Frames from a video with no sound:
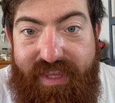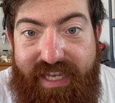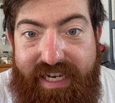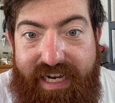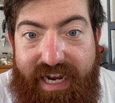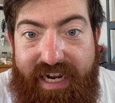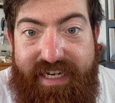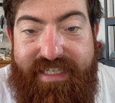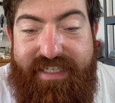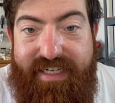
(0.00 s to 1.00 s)
Yeah,
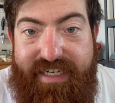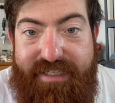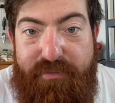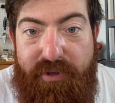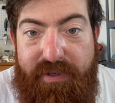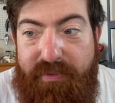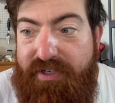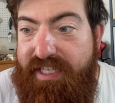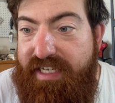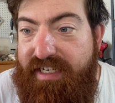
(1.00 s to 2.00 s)
it's more than
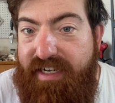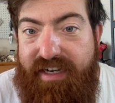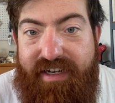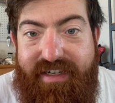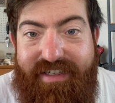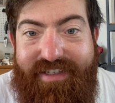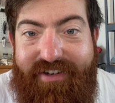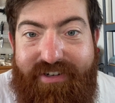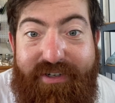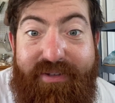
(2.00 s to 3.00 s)
worth it.
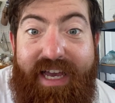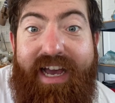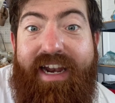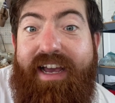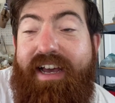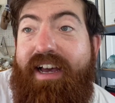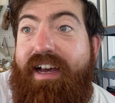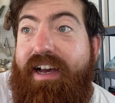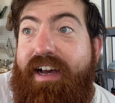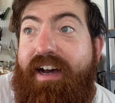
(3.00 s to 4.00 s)
So do that.
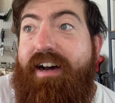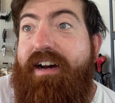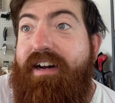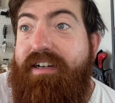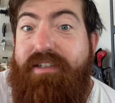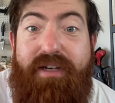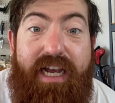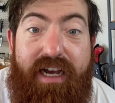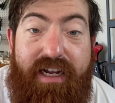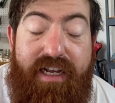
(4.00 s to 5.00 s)
So
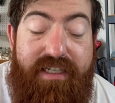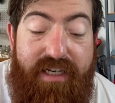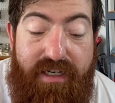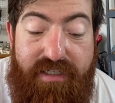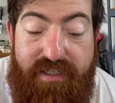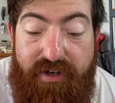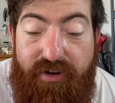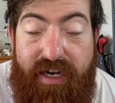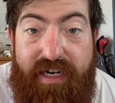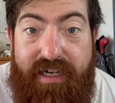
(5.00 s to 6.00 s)
yeah, I guess I'm just gonna go
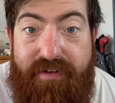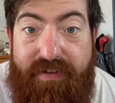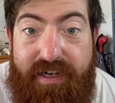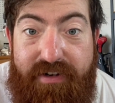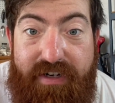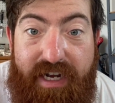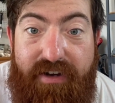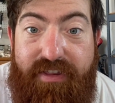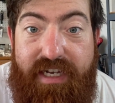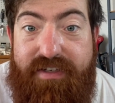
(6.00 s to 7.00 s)
ahead and end the video now.
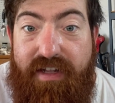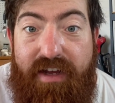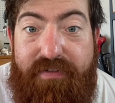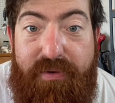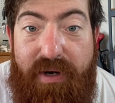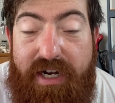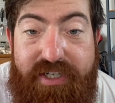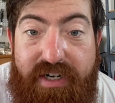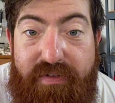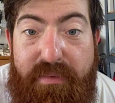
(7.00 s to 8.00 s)
Thanks a lot for
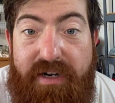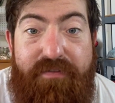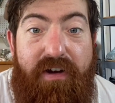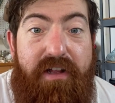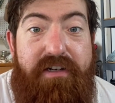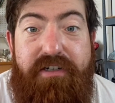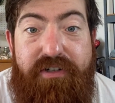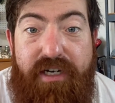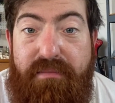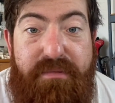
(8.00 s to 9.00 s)
watching, everybody. Follow your
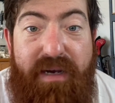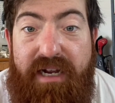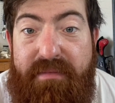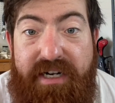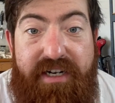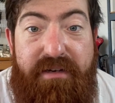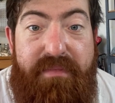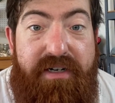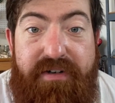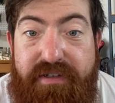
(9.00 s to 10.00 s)
dreams, buy American
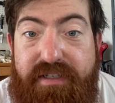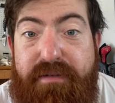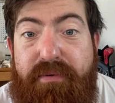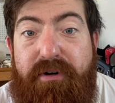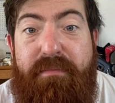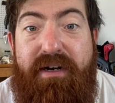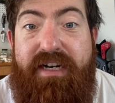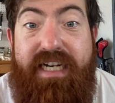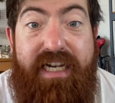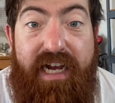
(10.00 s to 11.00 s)
minerals, support
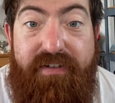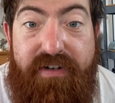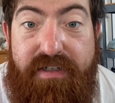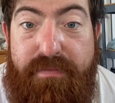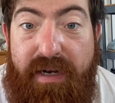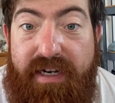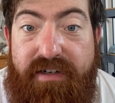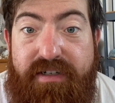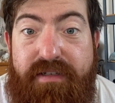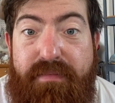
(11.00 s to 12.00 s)
American divers,
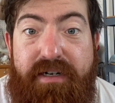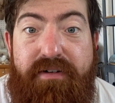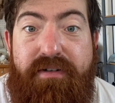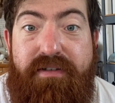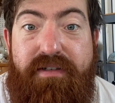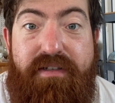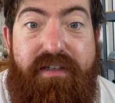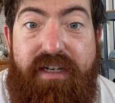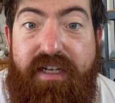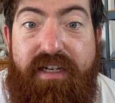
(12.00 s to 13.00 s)
miners, minerals,
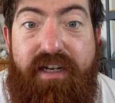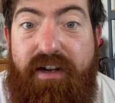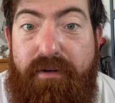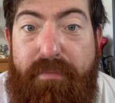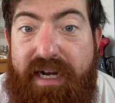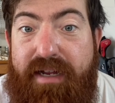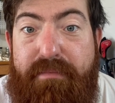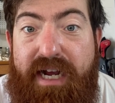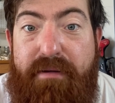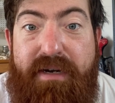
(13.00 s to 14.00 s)
you know, buy
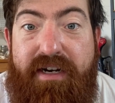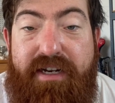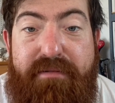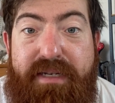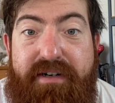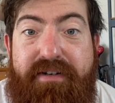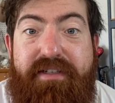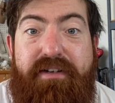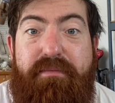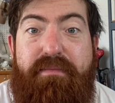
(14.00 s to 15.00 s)
American minerals.
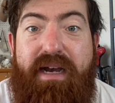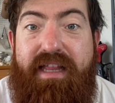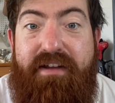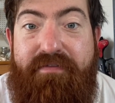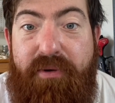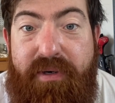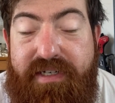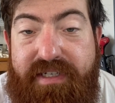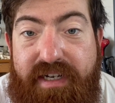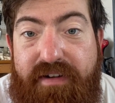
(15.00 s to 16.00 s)
Don't buy that foreign
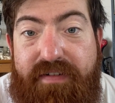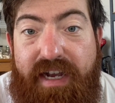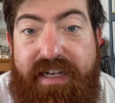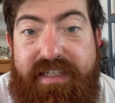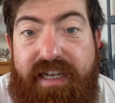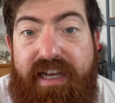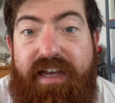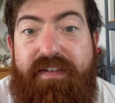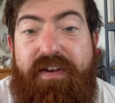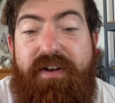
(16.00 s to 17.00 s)
stuff, guys.
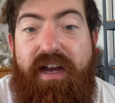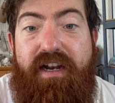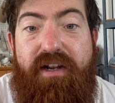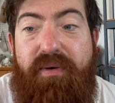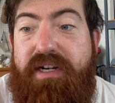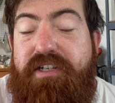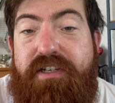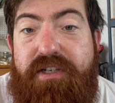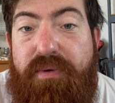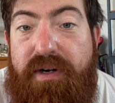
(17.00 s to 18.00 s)
If you got any
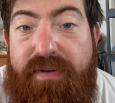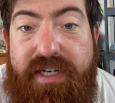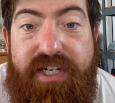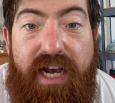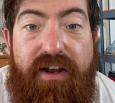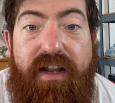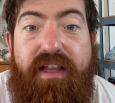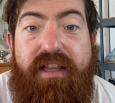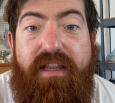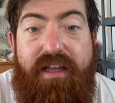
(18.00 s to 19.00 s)
questions, you want to reach out,
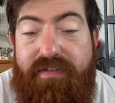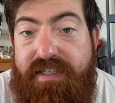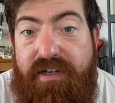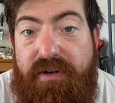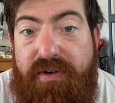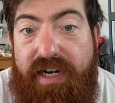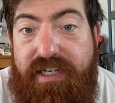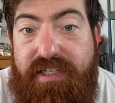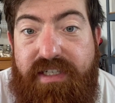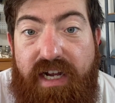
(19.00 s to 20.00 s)

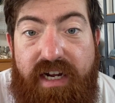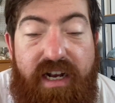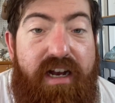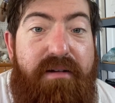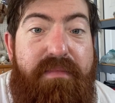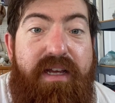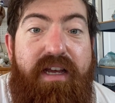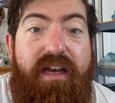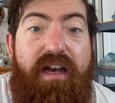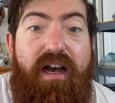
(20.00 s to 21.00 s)
loveandstonecreations.com,
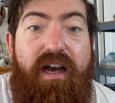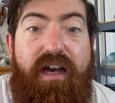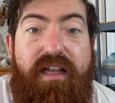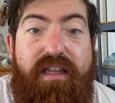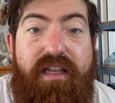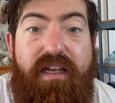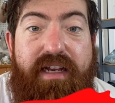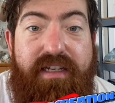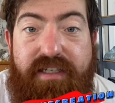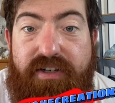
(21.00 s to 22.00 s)

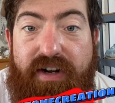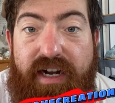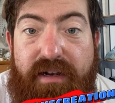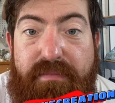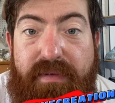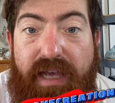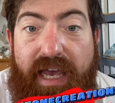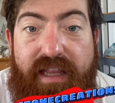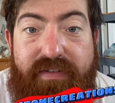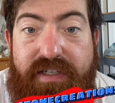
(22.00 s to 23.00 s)
Instagram
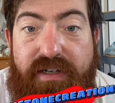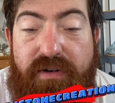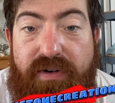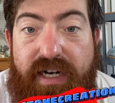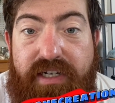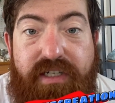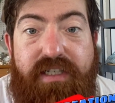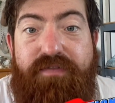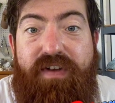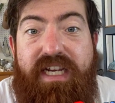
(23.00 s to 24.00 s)
at Love and Stone
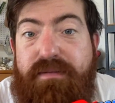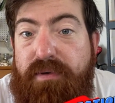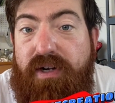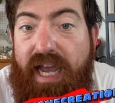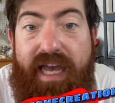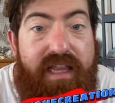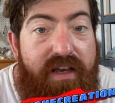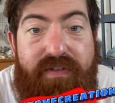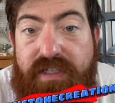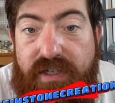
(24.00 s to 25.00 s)
Creations, Facebook at
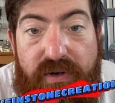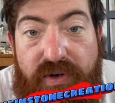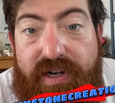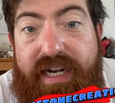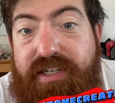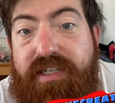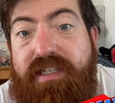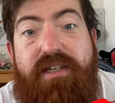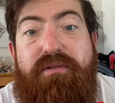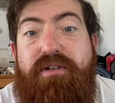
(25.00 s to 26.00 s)
Love and Stone
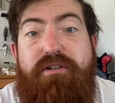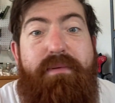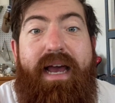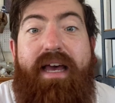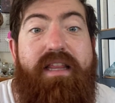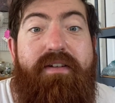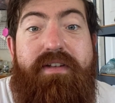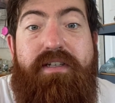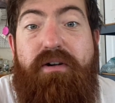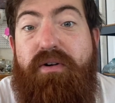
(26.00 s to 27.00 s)
Creations, YouTube at Love and
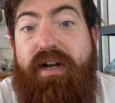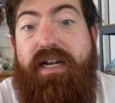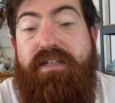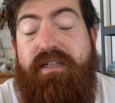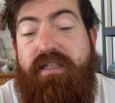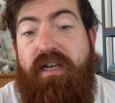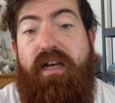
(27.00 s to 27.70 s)
Stone Creations.